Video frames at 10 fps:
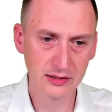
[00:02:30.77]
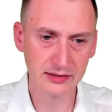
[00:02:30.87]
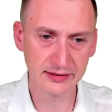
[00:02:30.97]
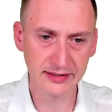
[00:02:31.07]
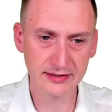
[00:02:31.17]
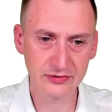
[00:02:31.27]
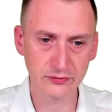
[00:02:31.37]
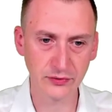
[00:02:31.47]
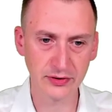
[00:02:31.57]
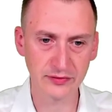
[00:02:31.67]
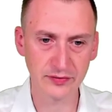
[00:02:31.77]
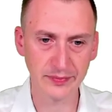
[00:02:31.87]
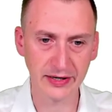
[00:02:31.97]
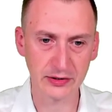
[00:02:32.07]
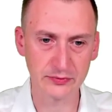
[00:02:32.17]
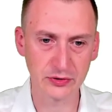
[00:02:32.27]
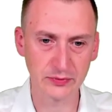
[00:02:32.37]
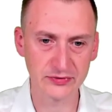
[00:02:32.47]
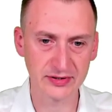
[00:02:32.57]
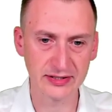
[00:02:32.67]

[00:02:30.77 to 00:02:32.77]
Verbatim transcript: Latest run of the backup job was